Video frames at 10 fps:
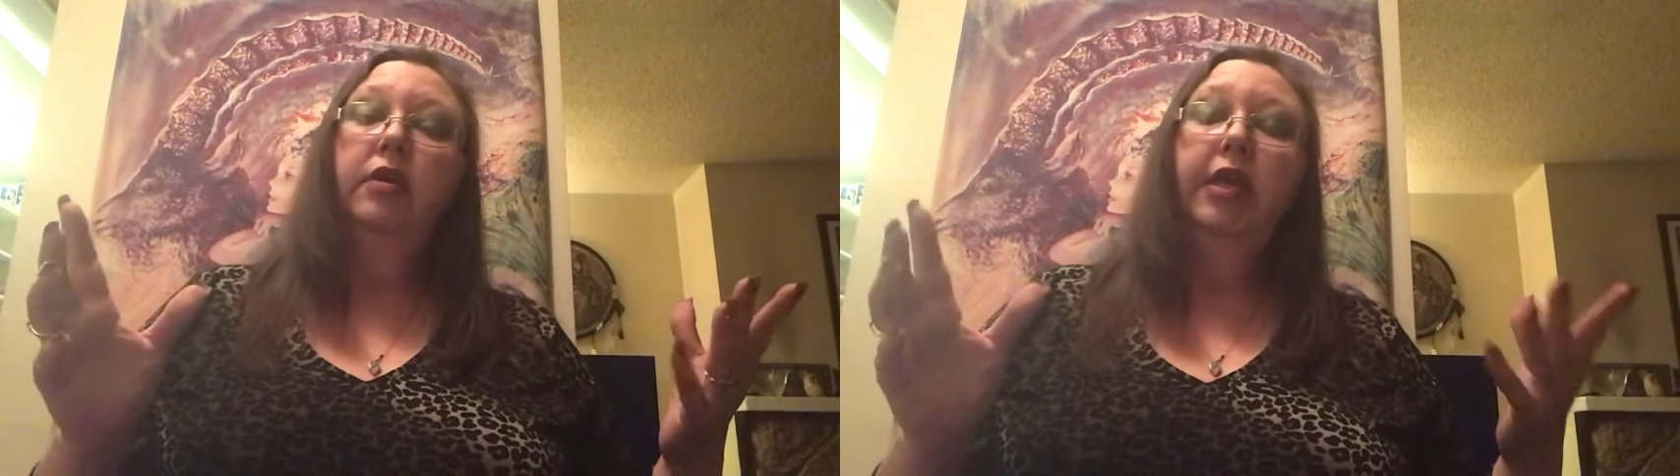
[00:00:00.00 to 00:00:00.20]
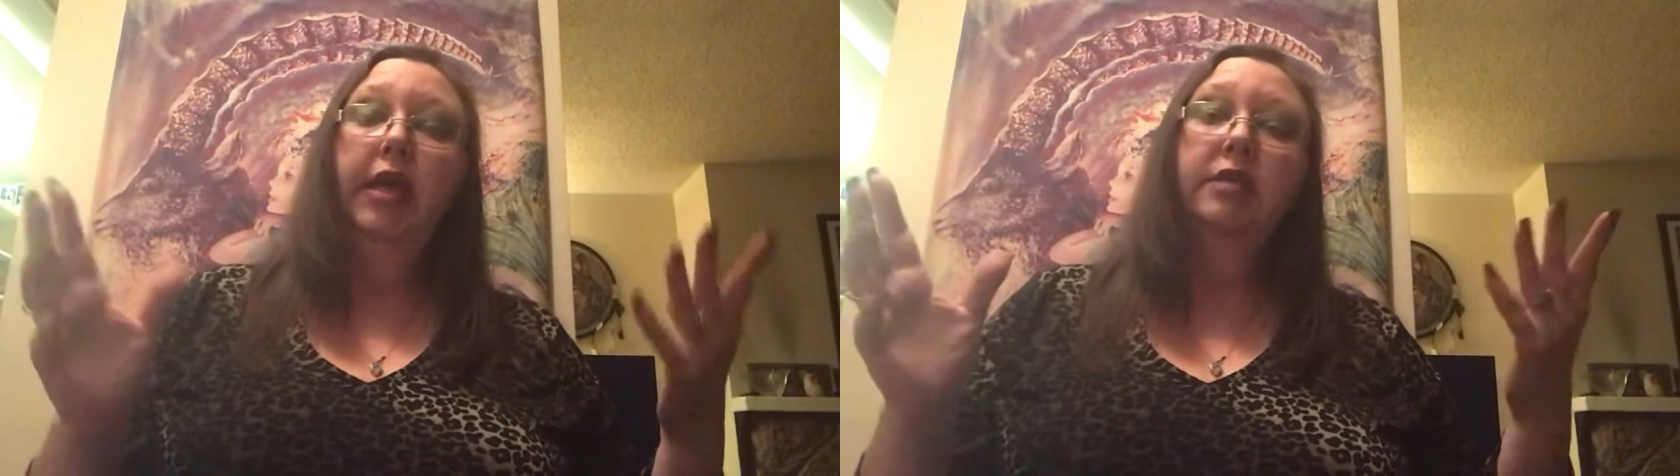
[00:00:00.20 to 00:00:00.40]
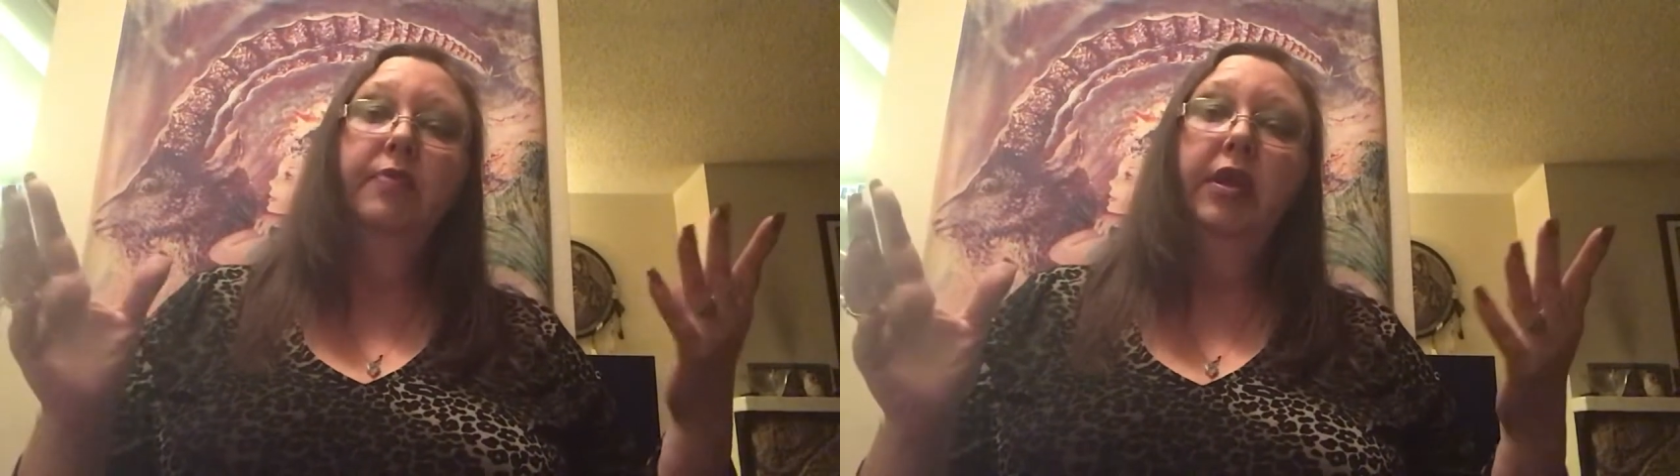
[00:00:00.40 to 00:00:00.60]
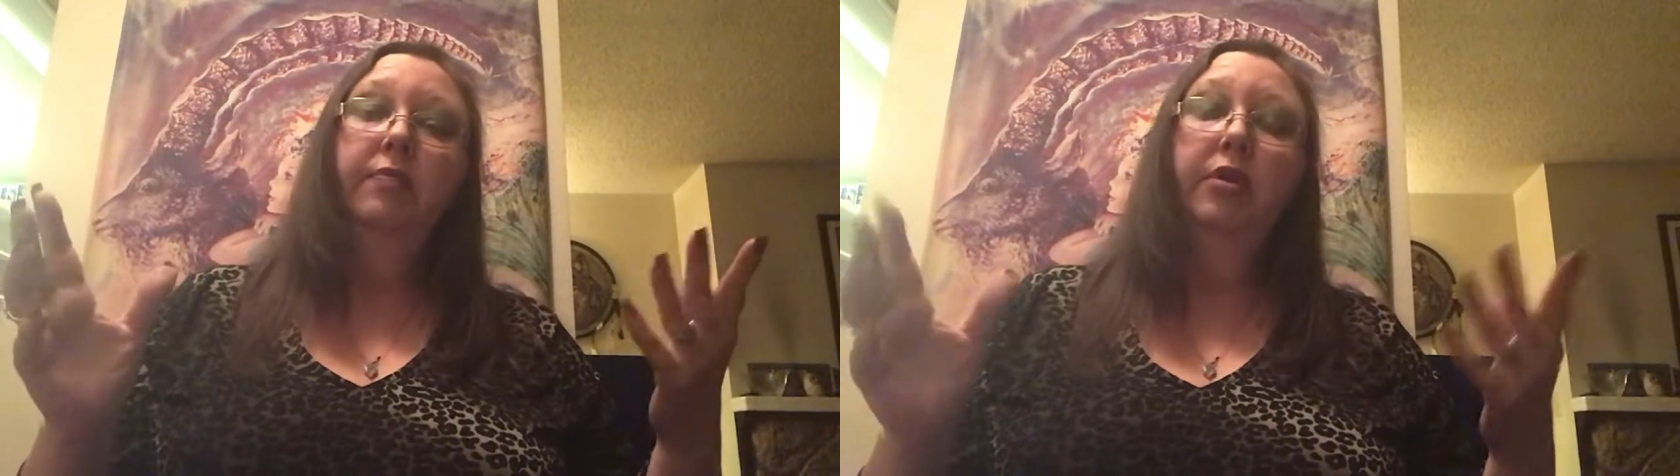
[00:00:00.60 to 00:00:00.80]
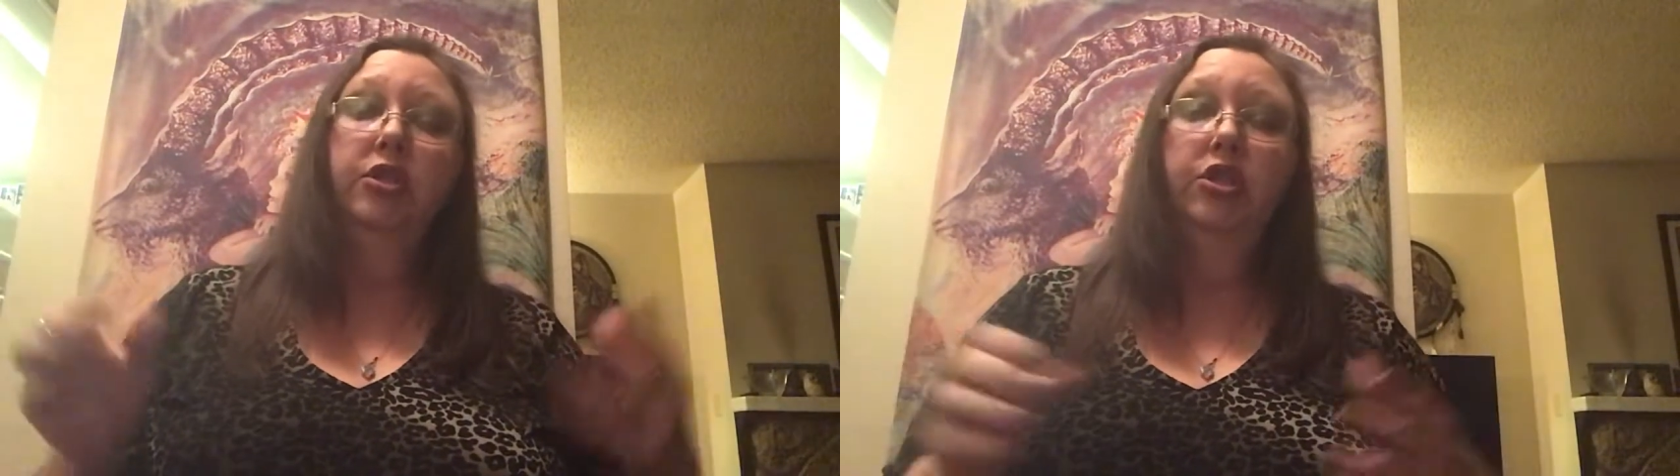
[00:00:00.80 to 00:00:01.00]
He has to
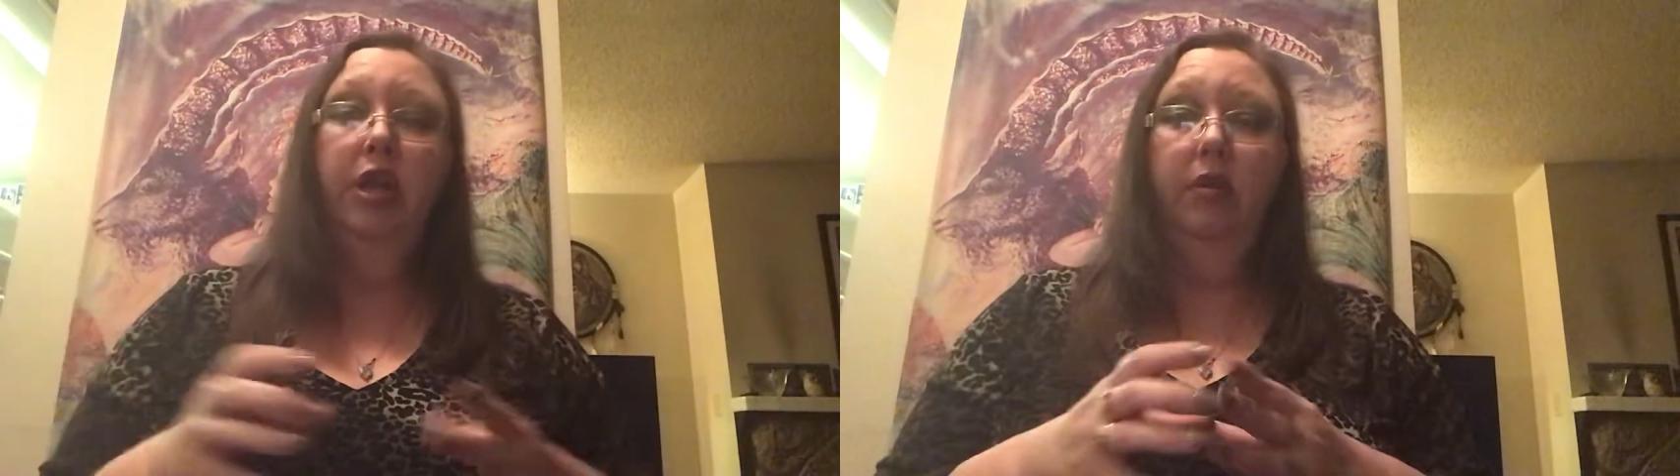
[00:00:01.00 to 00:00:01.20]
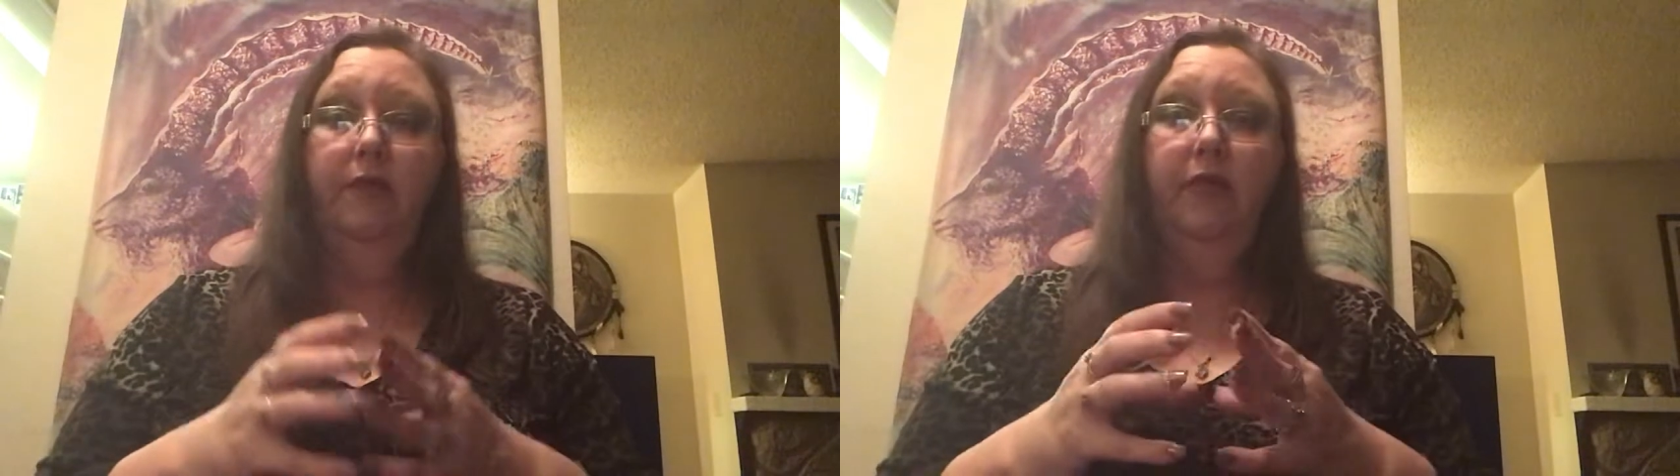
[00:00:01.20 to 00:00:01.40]
get put in jail